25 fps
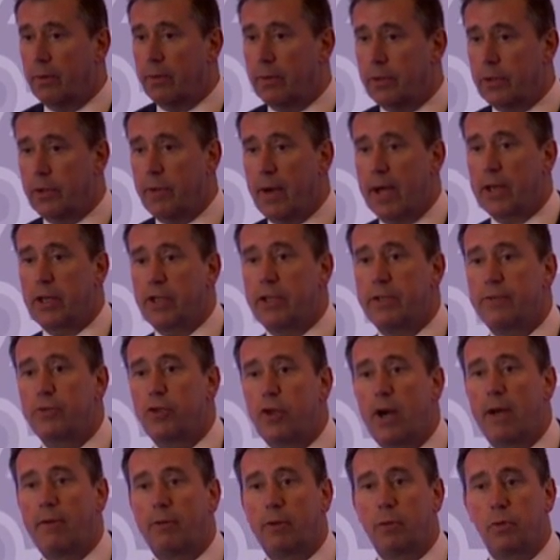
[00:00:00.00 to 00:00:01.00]
direction of
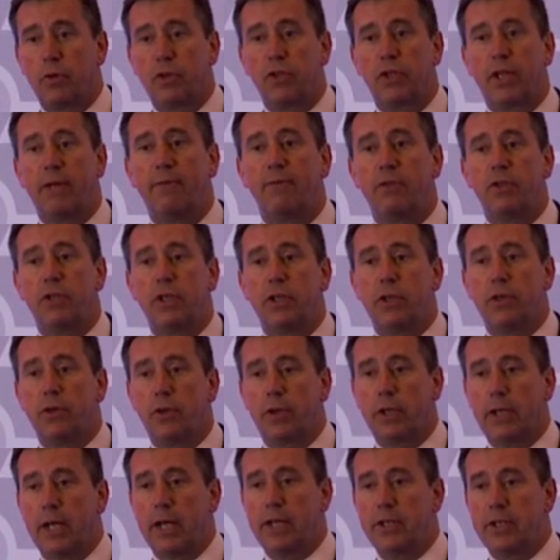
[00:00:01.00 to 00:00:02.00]
travel was given to the
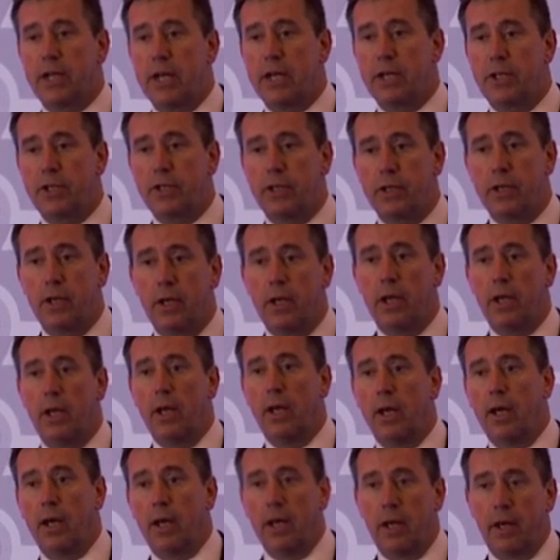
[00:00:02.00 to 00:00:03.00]
organisation.
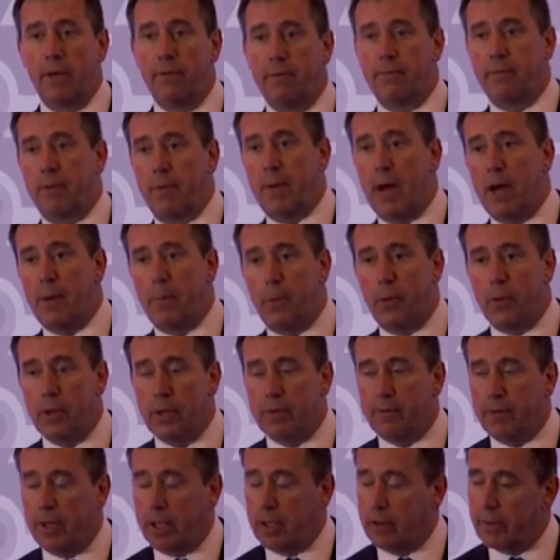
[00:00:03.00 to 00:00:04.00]
From our point
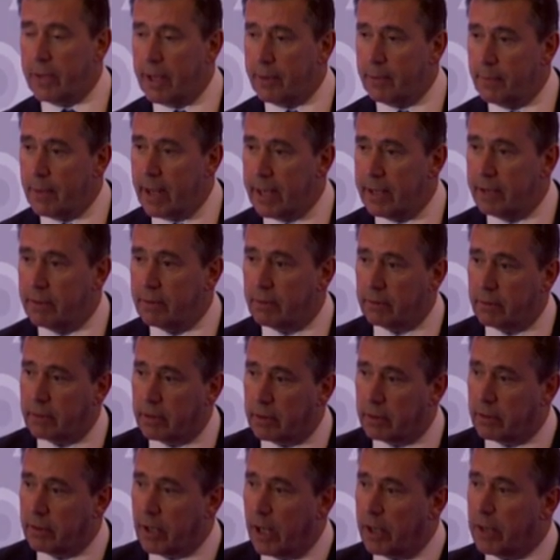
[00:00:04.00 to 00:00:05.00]
of view, that meant
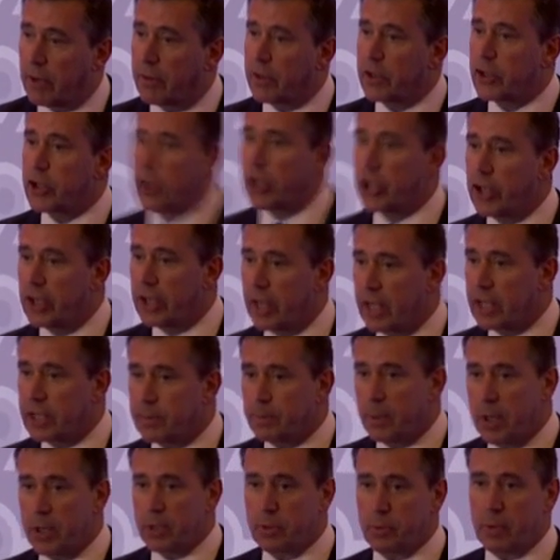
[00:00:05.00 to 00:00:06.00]
another journey, I
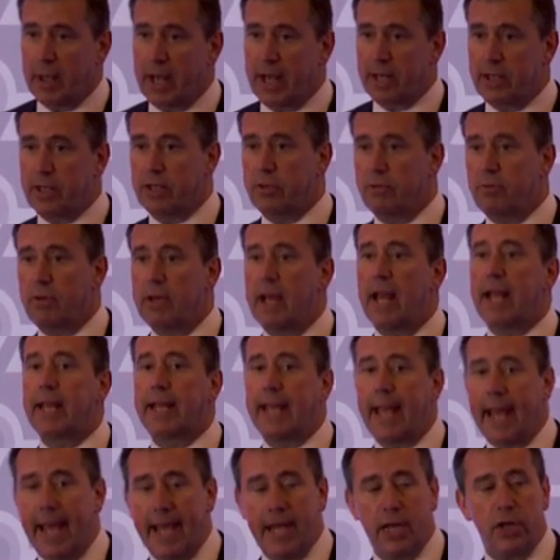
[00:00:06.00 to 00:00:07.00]
suppose. We had to
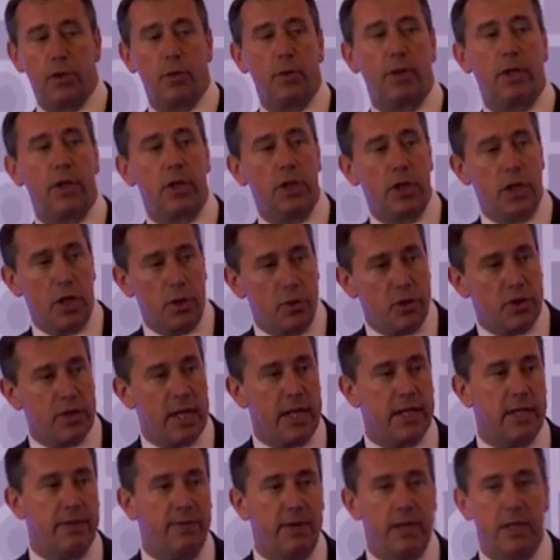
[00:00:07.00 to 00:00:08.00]
re-engage with a new
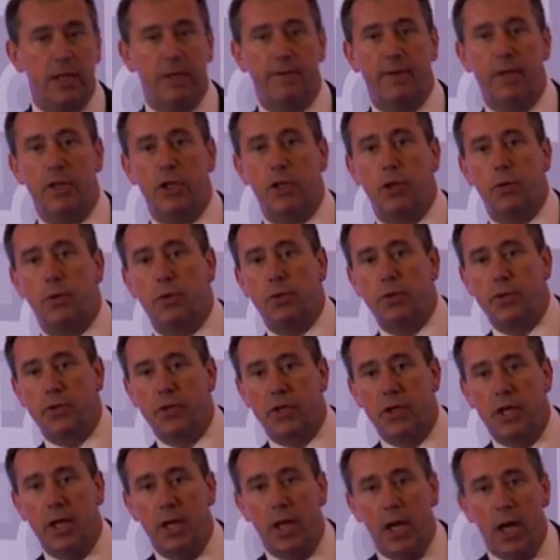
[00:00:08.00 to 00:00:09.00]
set of
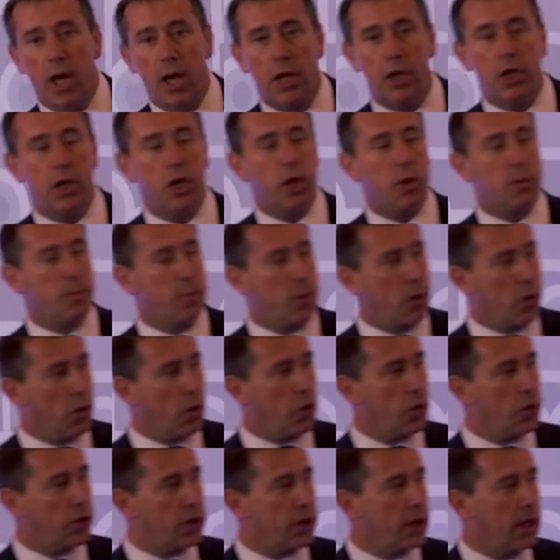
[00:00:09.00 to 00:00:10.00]
individuals, a new
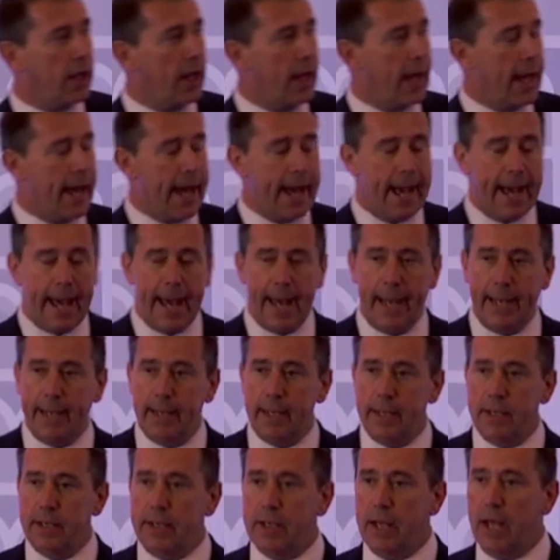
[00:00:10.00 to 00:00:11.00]
board,
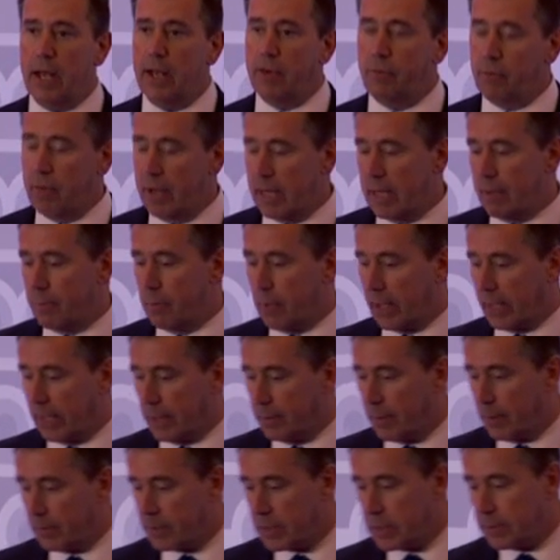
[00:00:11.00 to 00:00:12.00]
and really bring
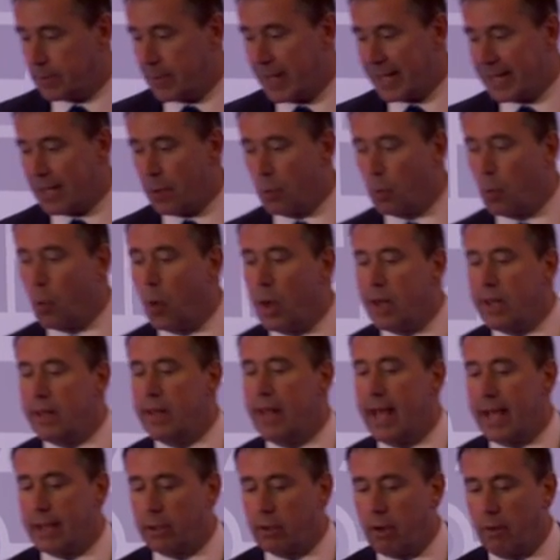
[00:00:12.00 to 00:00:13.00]
them up to speed and win
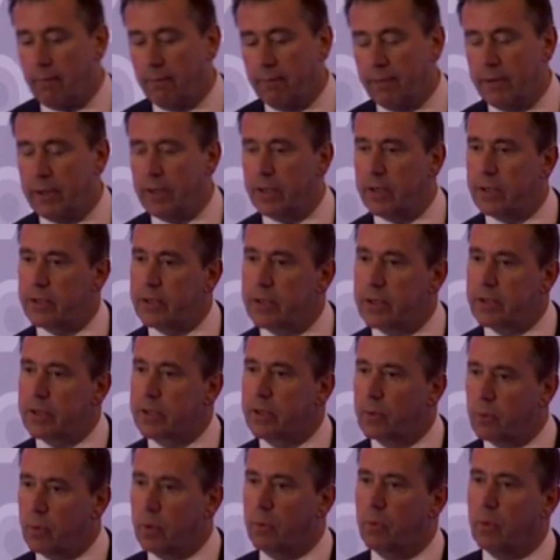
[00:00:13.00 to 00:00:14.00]
their confidence as
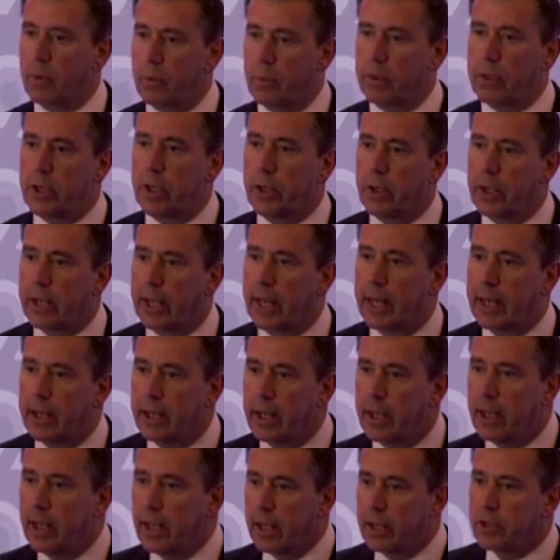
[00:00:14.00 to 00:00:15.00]
to what we were doing in
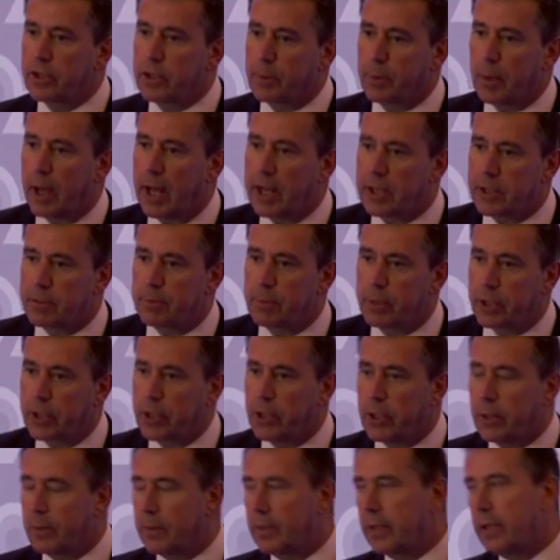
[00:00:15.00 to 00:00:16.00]
supplies and
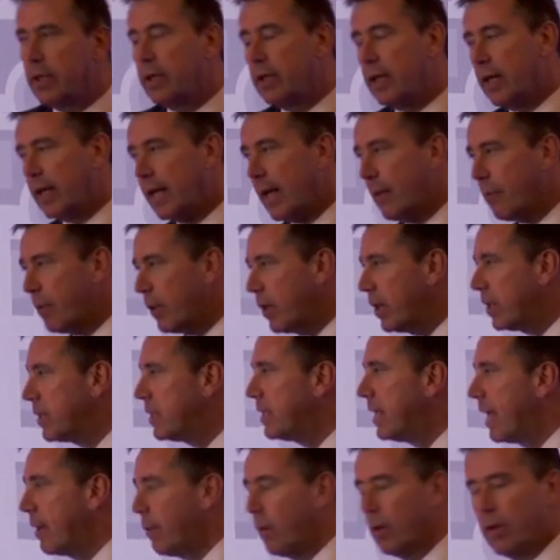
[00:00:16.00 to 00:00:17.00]
procurement. Again, we heard
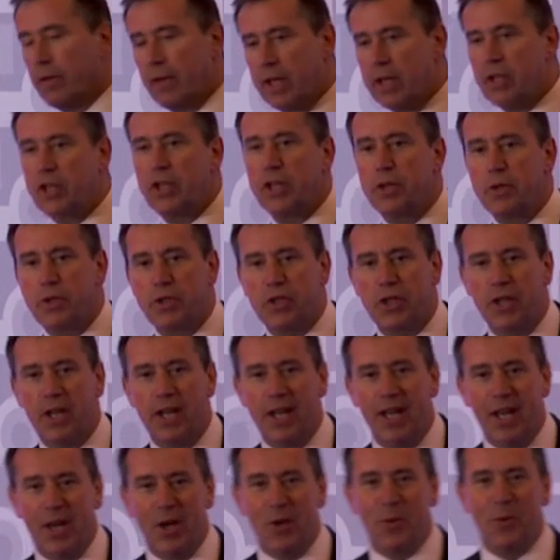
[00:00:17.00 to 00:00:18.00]
today one of the issues
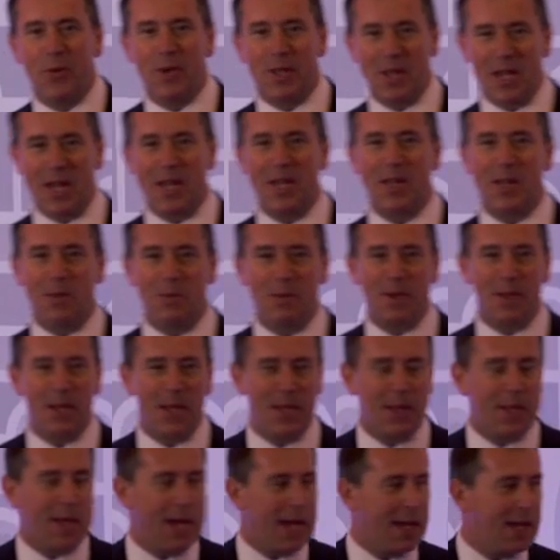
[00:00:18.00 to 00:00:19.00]
within
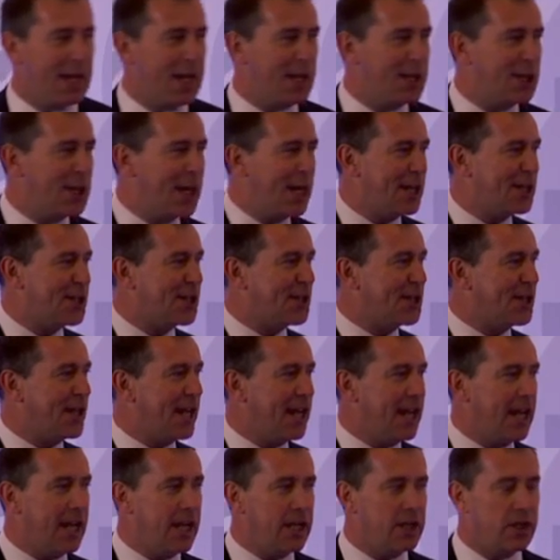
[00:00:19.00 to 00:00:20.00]
the NHS
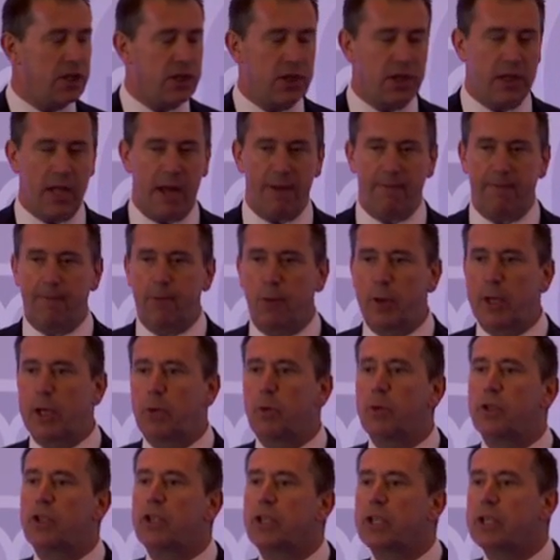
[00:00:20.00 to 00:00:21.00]
is that
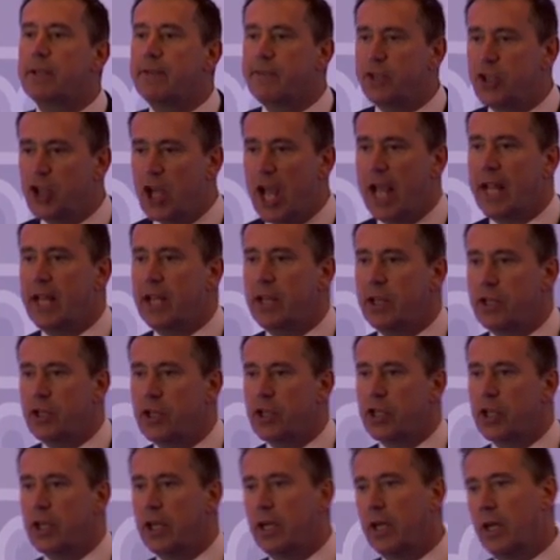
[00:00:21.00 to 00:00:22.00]
frequency of
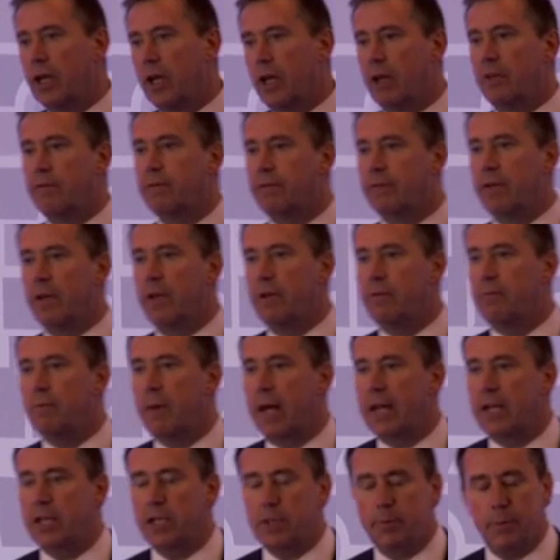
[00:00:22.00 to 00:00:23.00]
change of
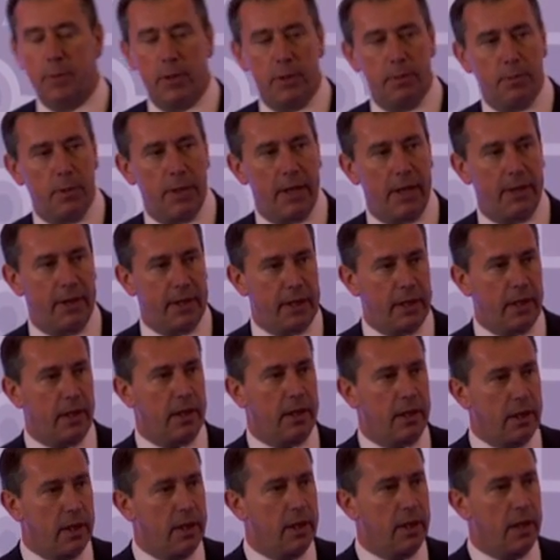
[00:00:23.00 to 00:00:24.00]
management. But I think,
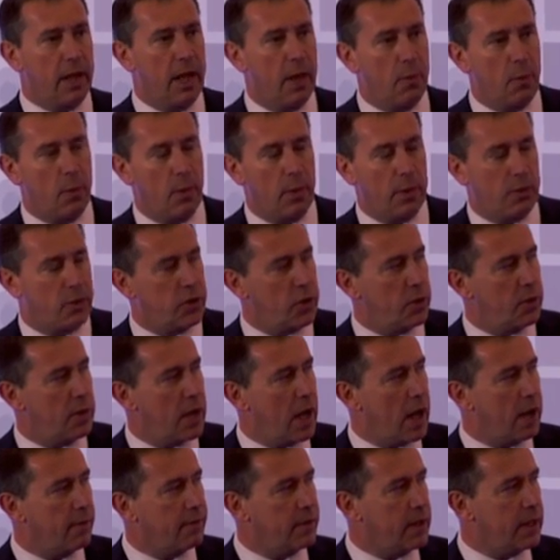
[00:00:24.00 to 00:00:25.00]
you know, we're
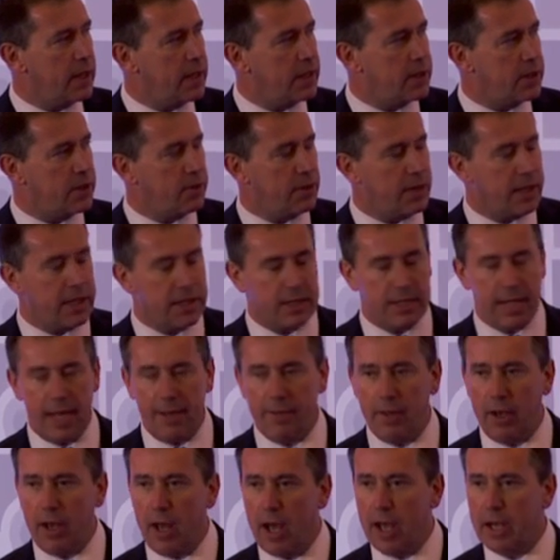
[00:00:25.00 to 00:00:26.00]
2.5 years, 3 years down
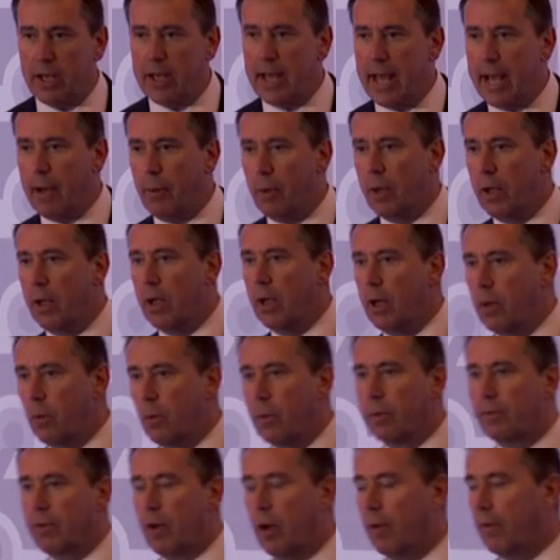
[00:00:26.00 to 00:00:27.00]
the line now,
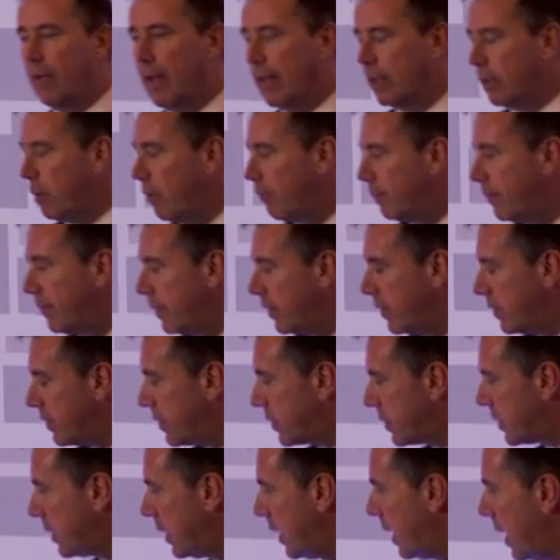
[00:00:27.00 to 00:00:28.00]
we've got that confidence.